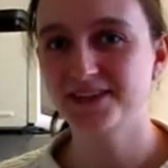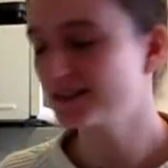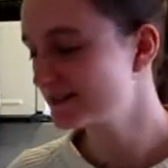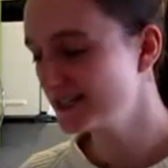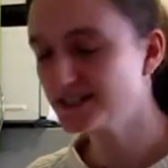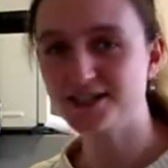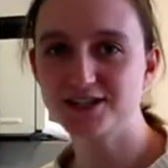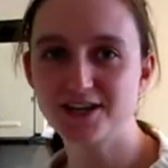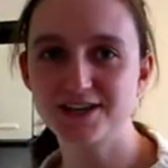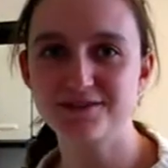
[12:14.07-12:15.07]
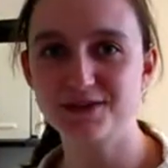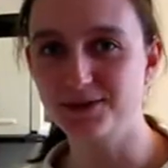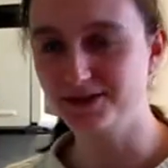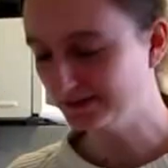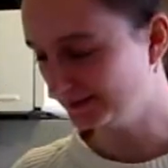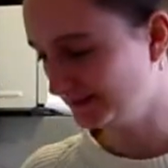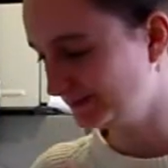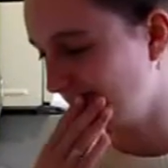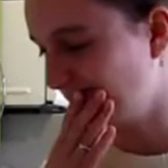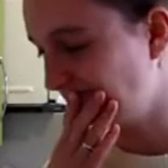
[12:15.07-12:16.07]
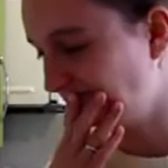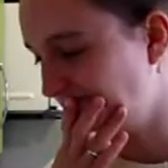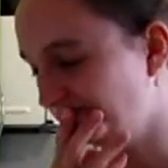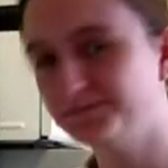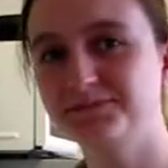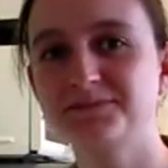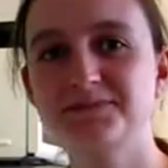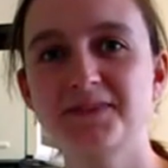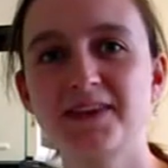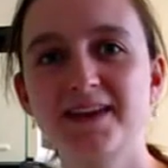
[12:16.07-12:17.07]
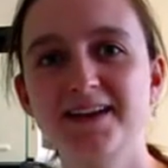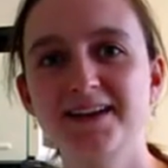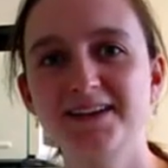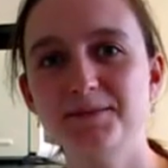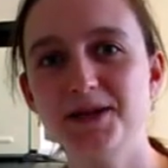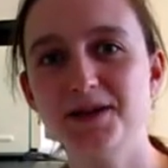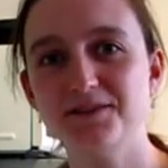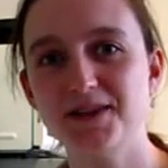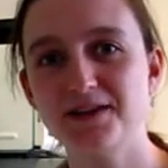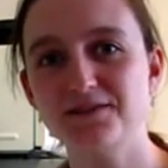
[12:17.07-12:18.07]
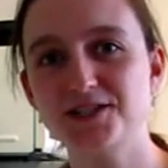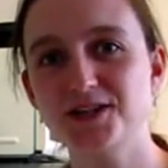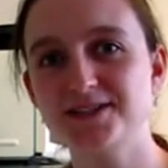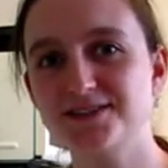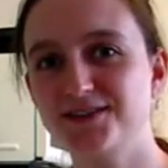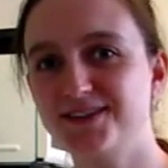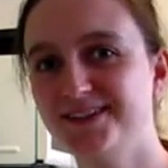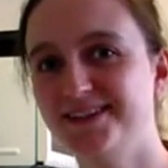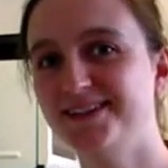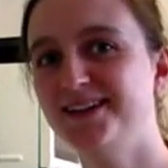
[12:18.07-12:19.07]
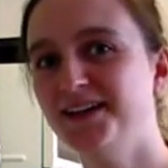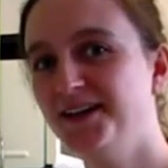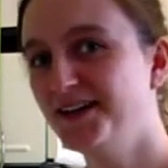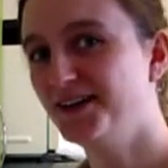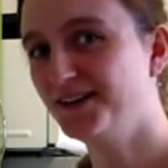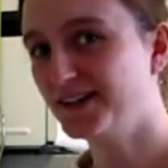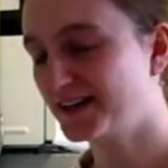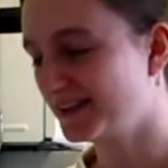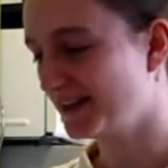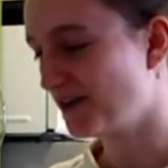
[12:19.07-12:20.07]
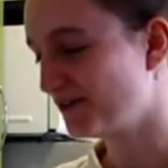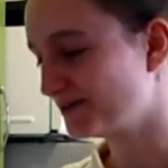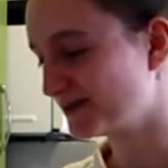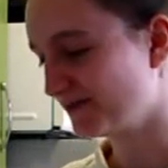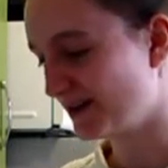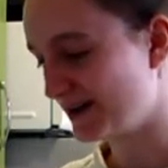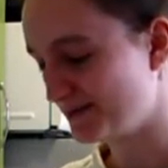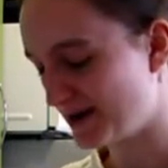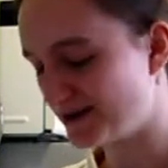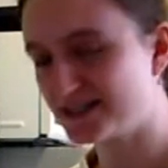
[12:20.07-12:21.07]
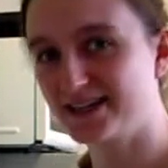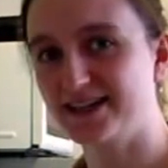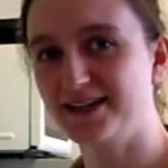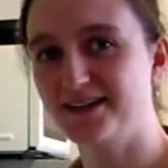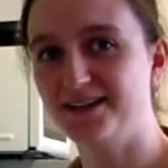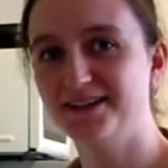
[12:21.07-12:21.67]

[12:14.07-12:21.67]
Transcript: Sing to your chutney if you want. Let me know if you think of a chutney song. All I could think of was a very embarrassing, is